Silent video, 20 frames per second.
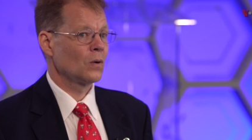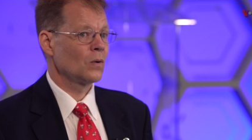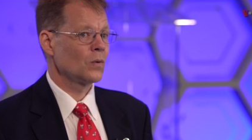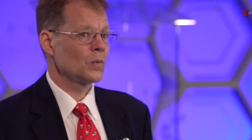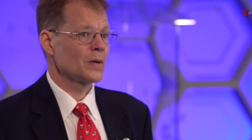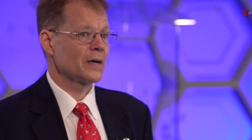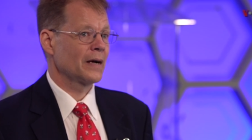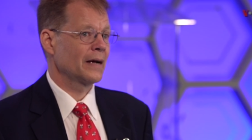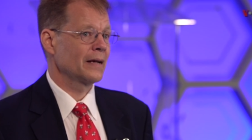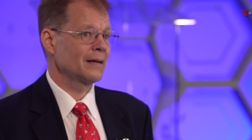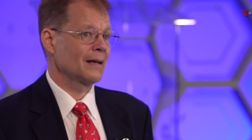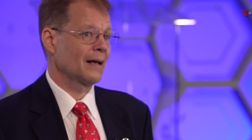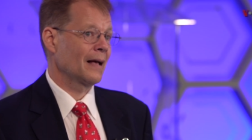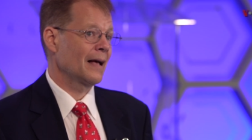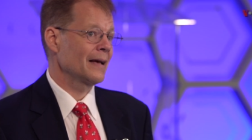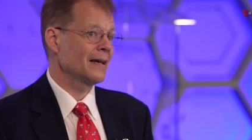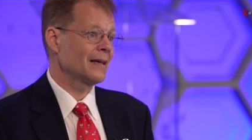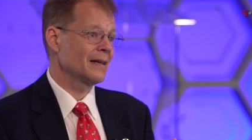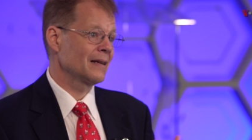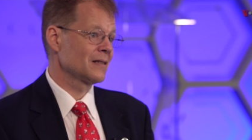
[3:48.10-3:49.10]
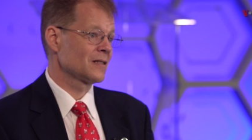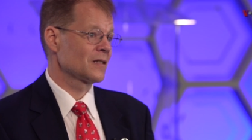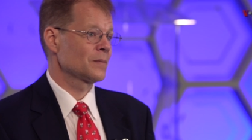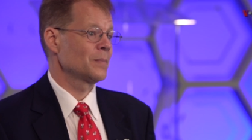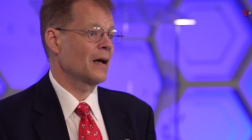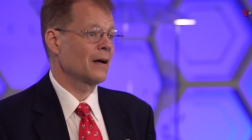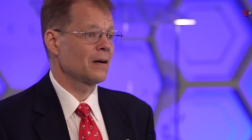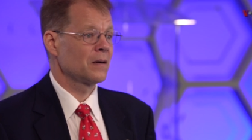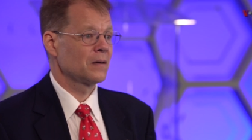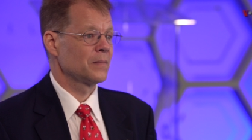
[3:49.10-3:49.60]
role where I, I get
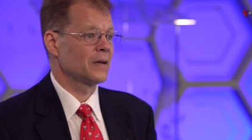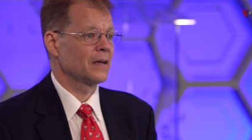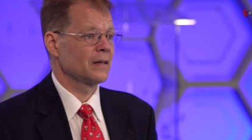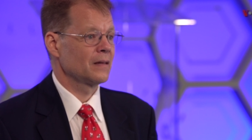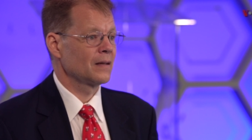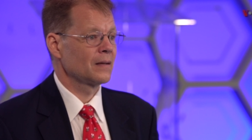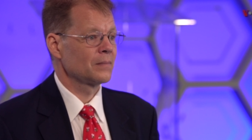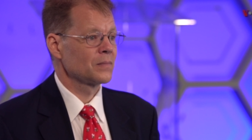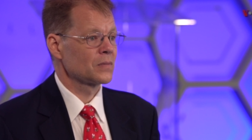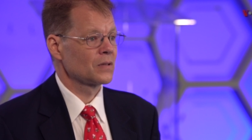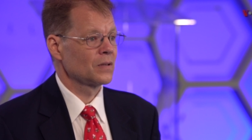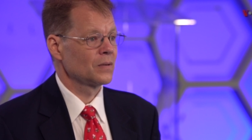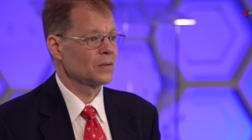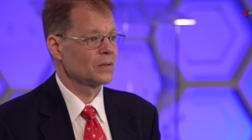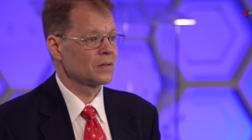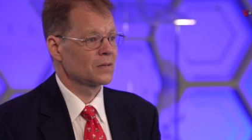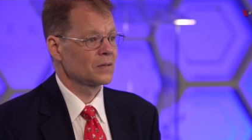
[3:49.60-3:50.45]
inspired by them. So